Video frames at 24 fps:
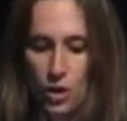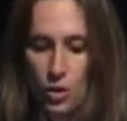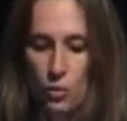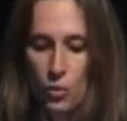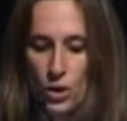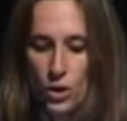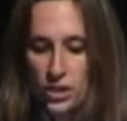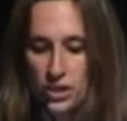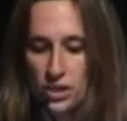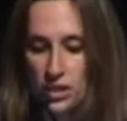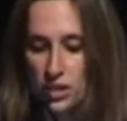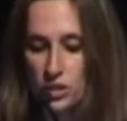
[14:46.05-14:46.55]

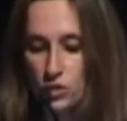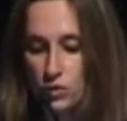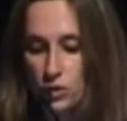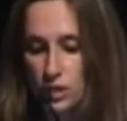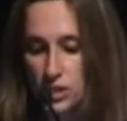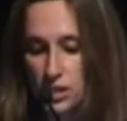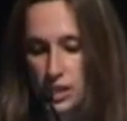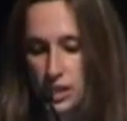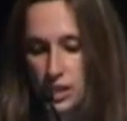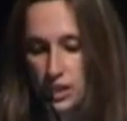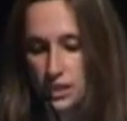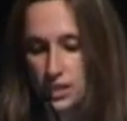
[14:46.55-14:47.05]
What is
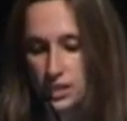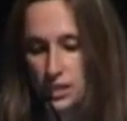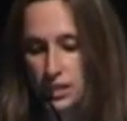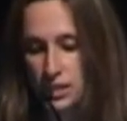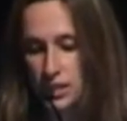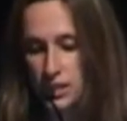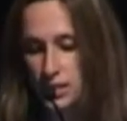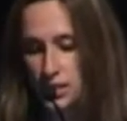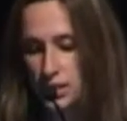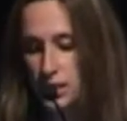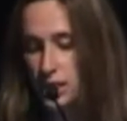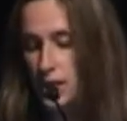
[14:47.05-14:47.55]
interesting is
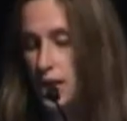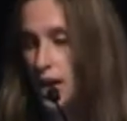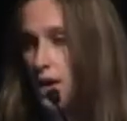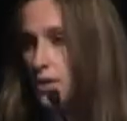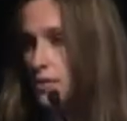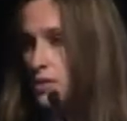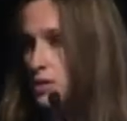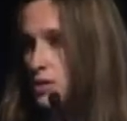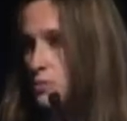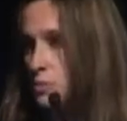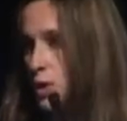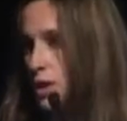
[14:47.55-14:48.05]
to see how
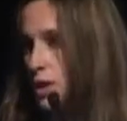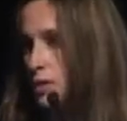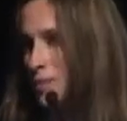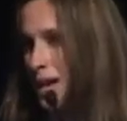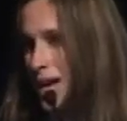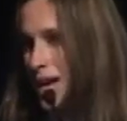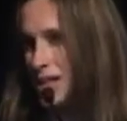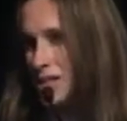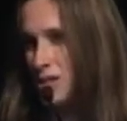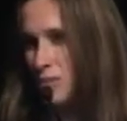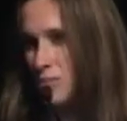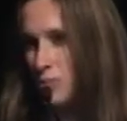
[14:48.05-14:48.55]
this
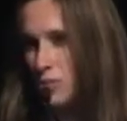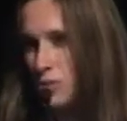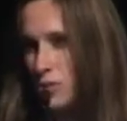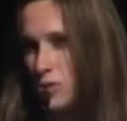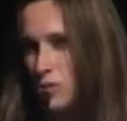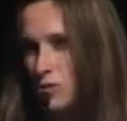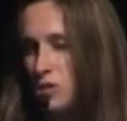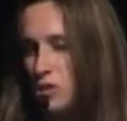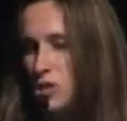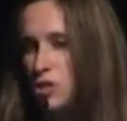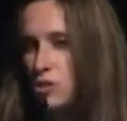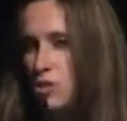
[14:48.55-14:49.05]
pragmatic
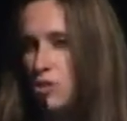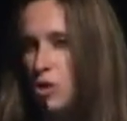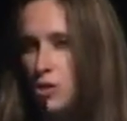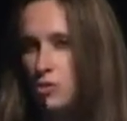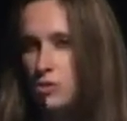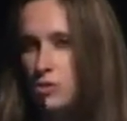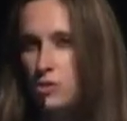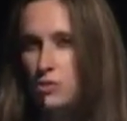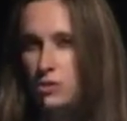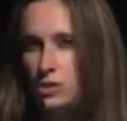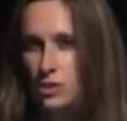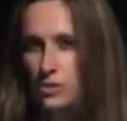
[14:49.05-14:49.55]
approach has
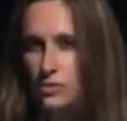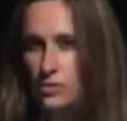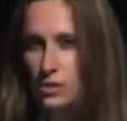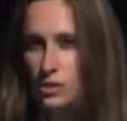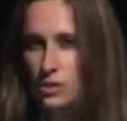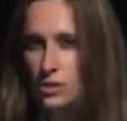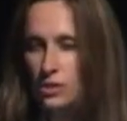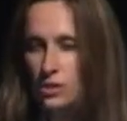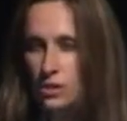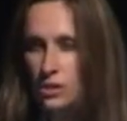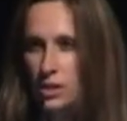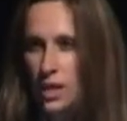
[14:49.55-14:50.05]
also
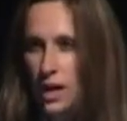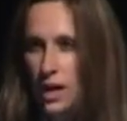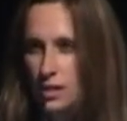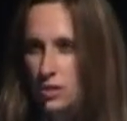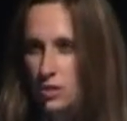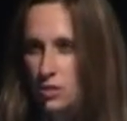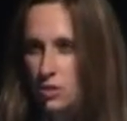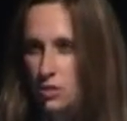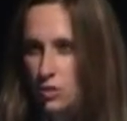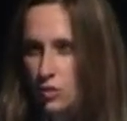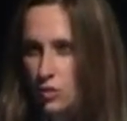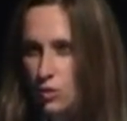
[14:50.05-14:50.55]

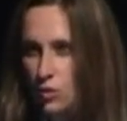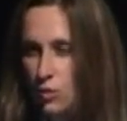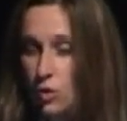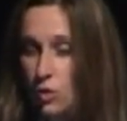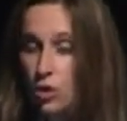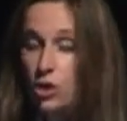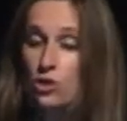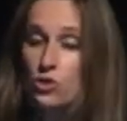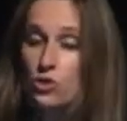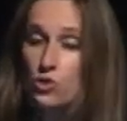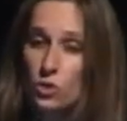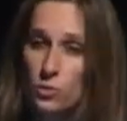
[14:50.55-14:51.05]
led to
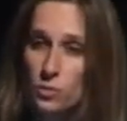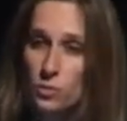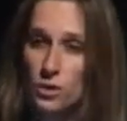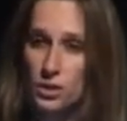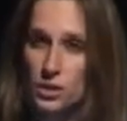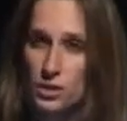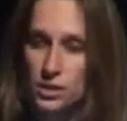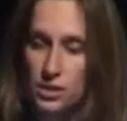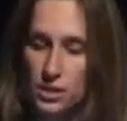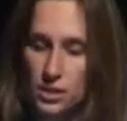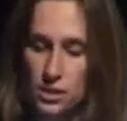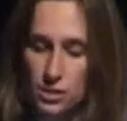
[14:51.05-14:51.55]
or
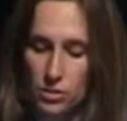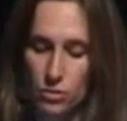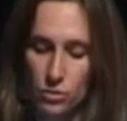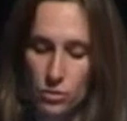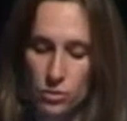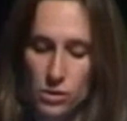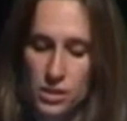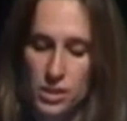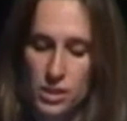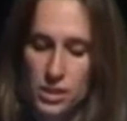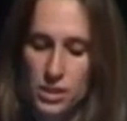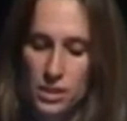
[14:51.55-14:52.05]
contributed
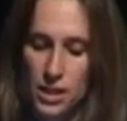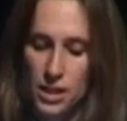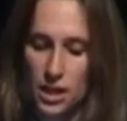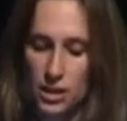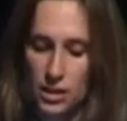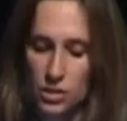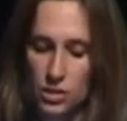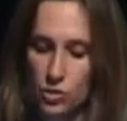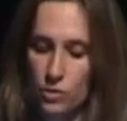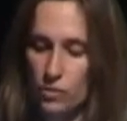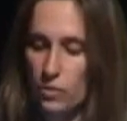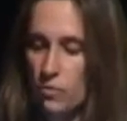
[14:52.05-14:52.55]
to
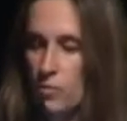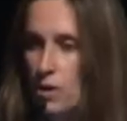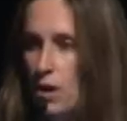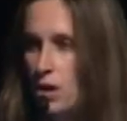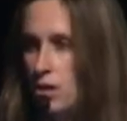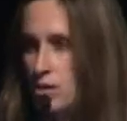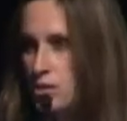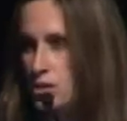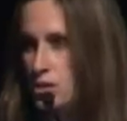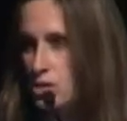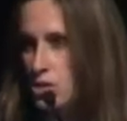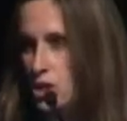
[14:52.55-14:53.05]
data-driven
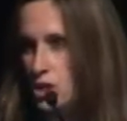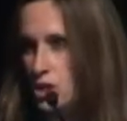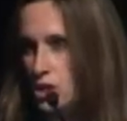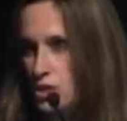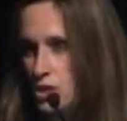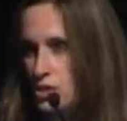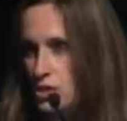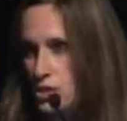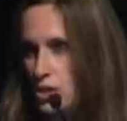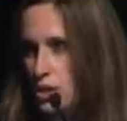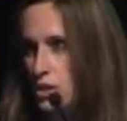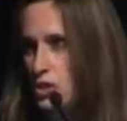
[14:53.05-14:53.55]
policy
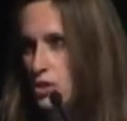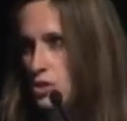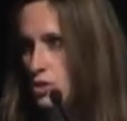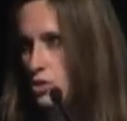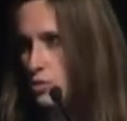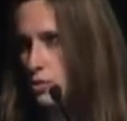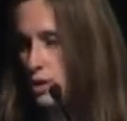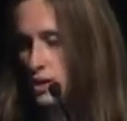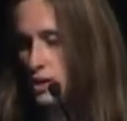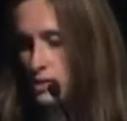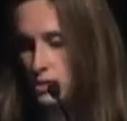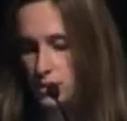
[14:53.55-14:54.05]
change in the
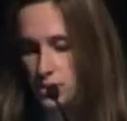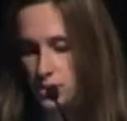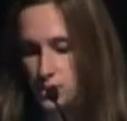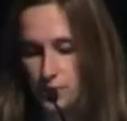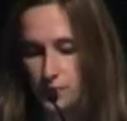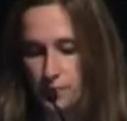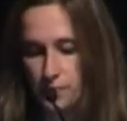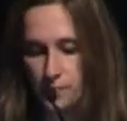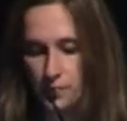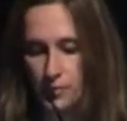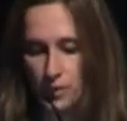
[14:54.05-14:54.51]
U.S.